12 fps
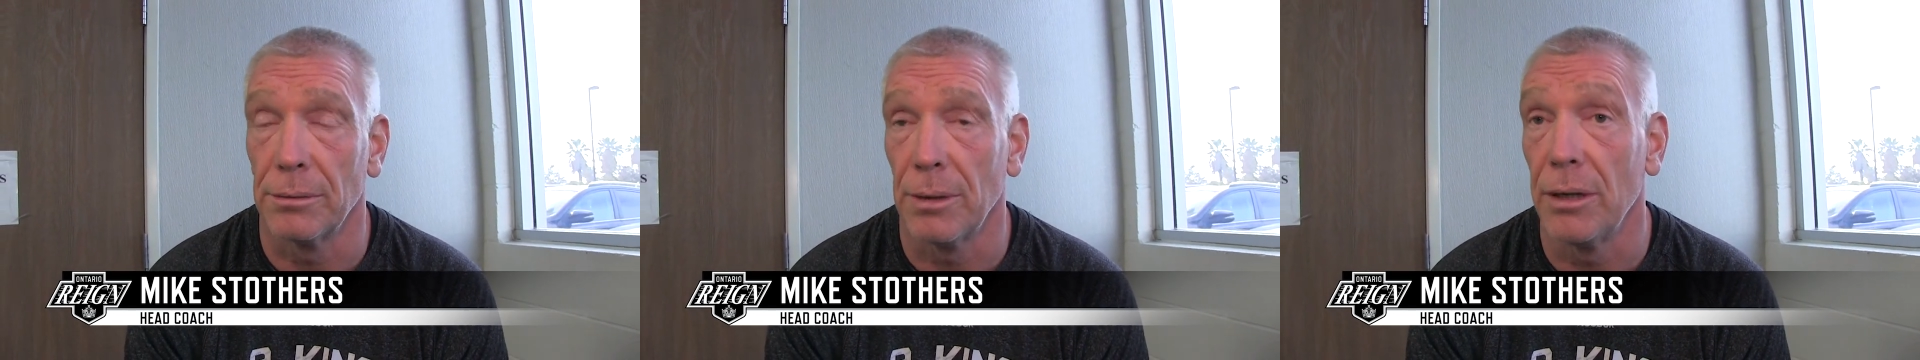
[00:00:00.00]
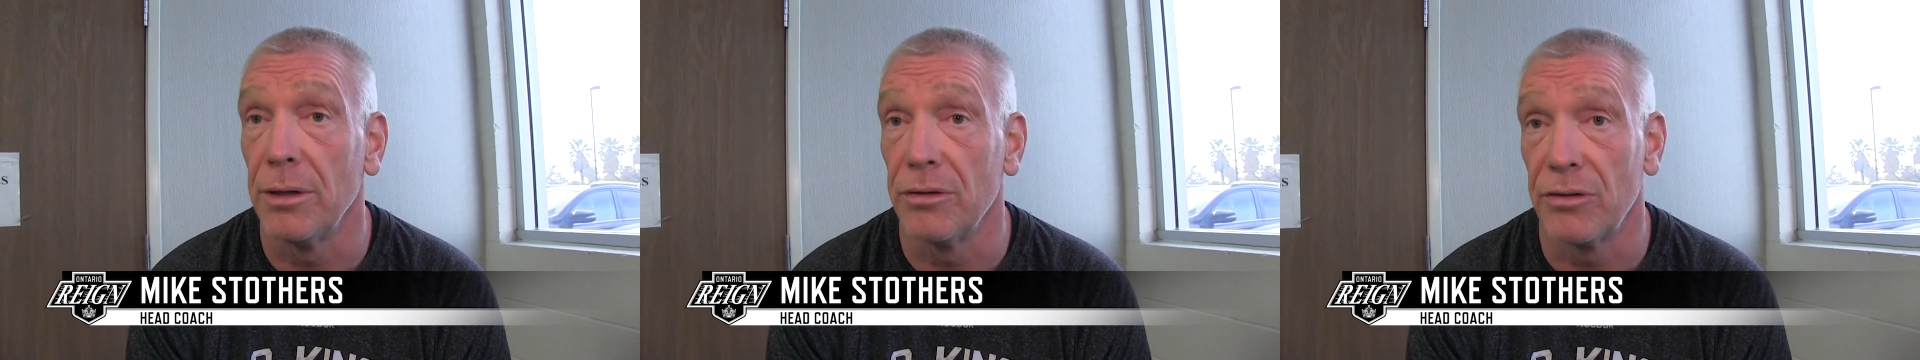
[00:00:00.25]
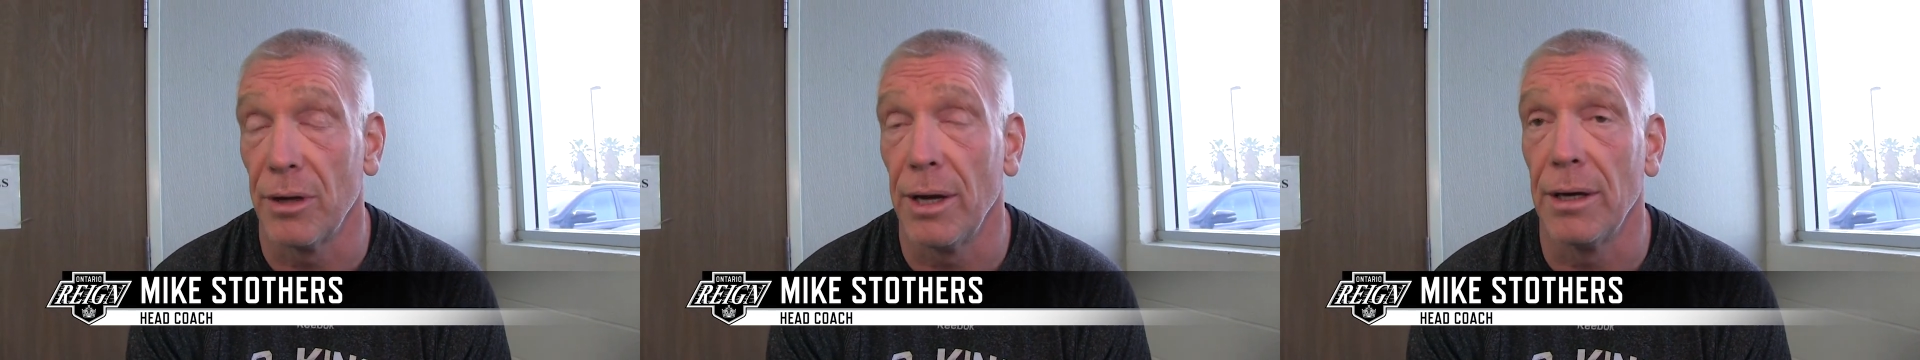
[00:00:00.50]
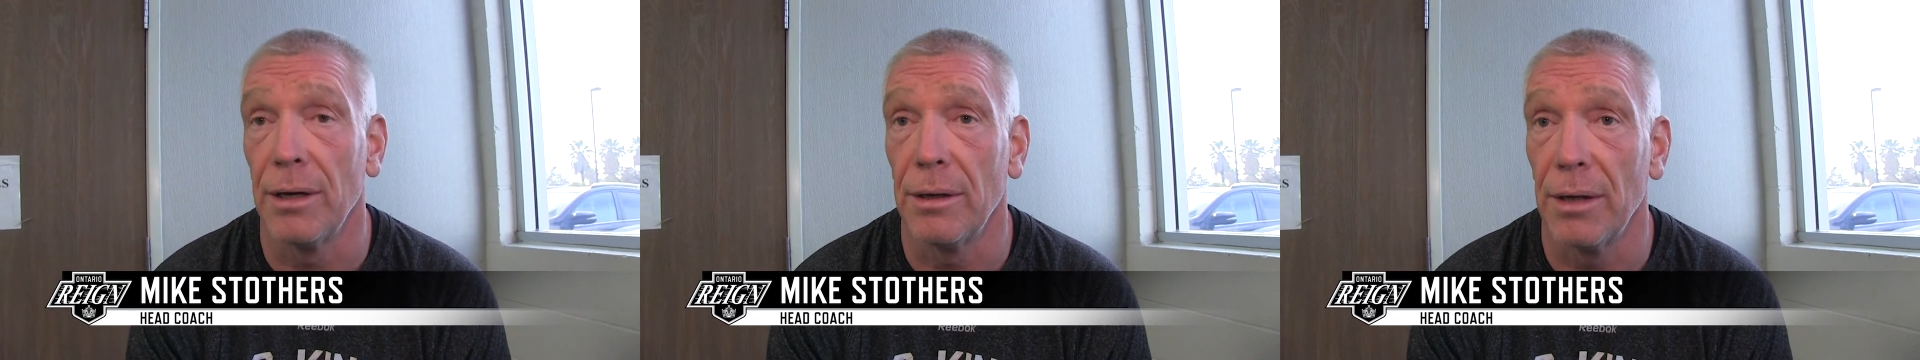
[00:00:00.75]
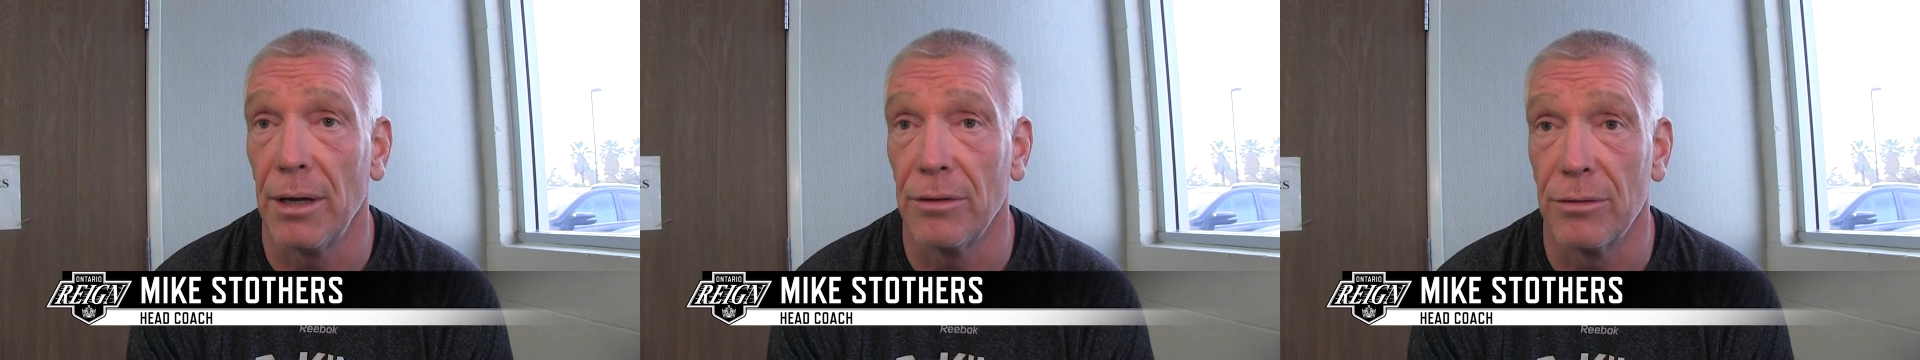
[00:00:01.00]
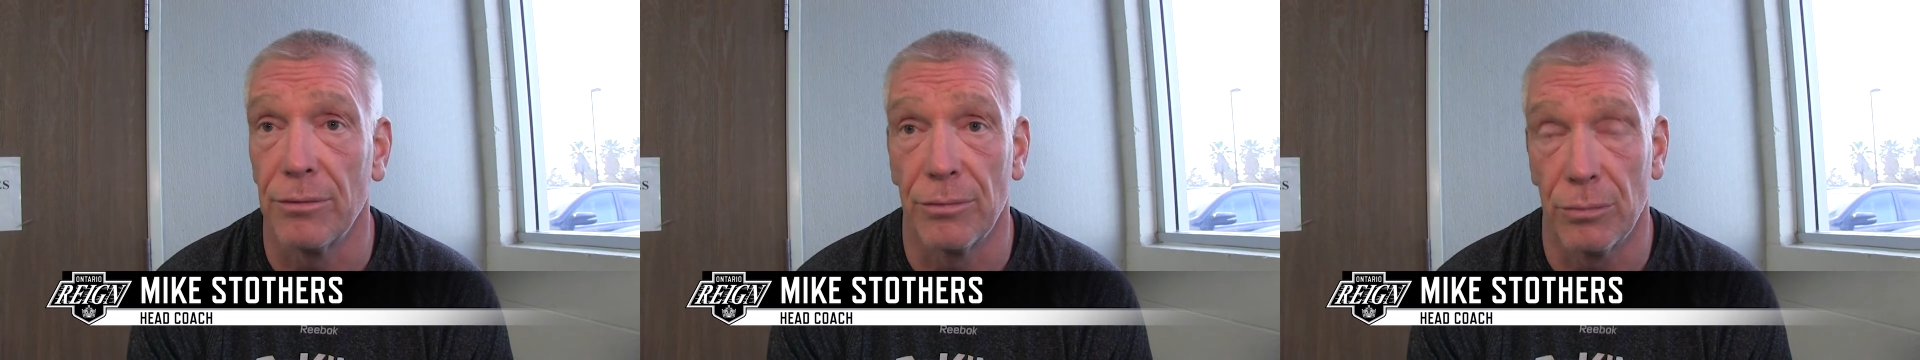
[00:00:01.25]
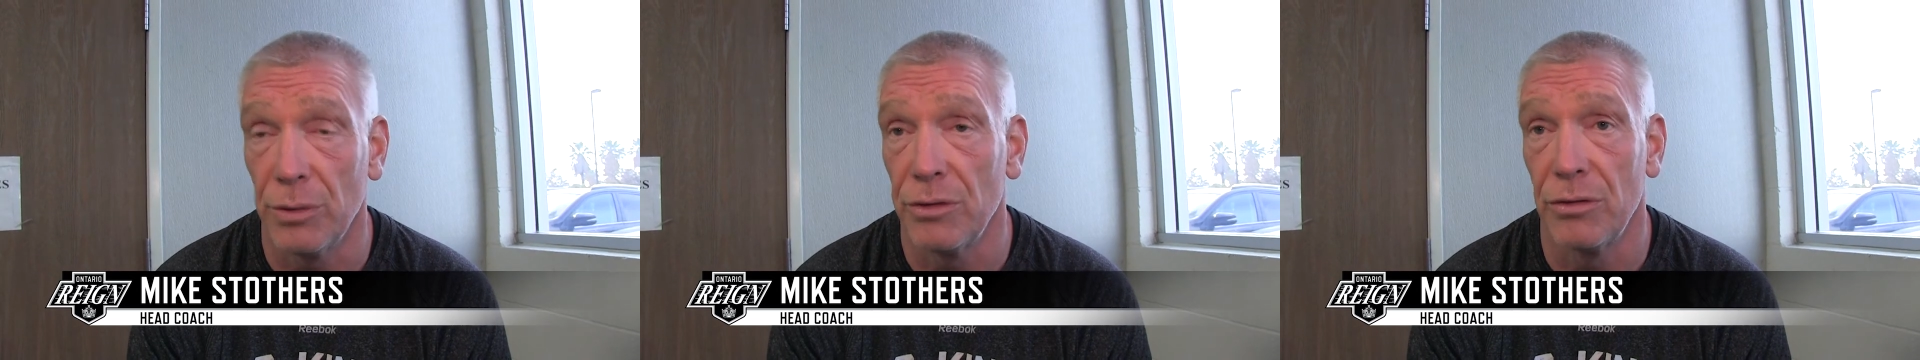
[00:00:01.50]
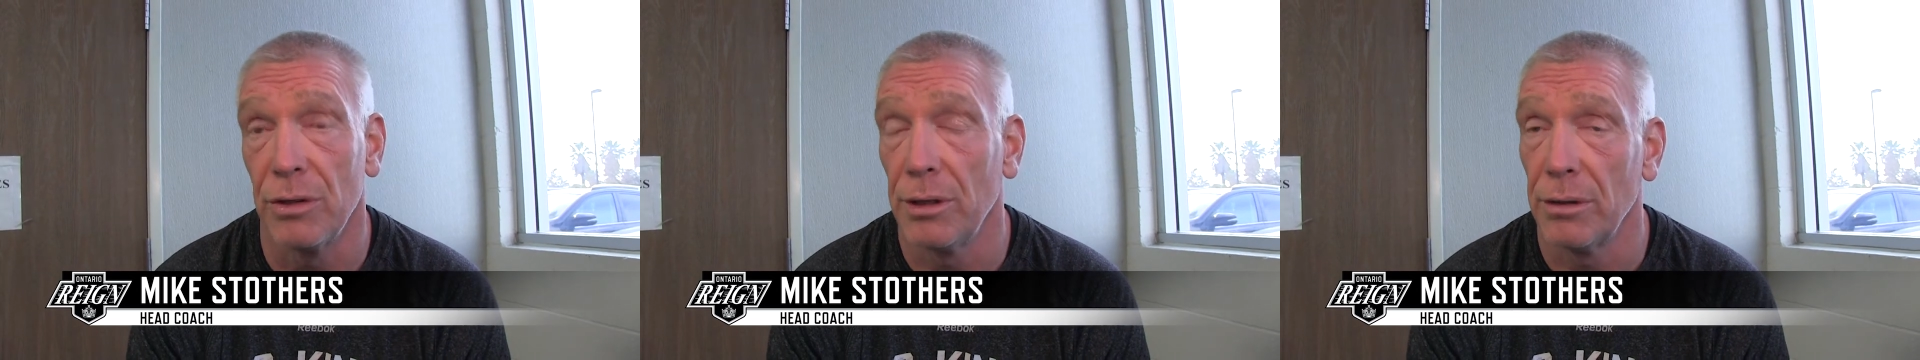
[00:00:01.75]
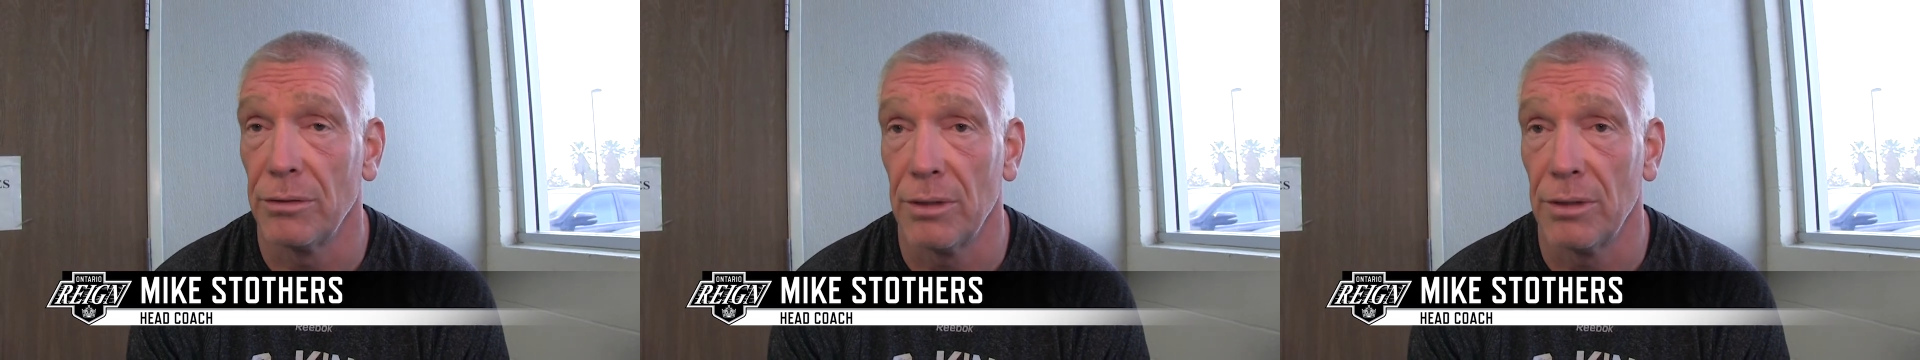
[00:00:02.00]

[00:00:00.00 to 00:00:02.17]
undecided as if we sit here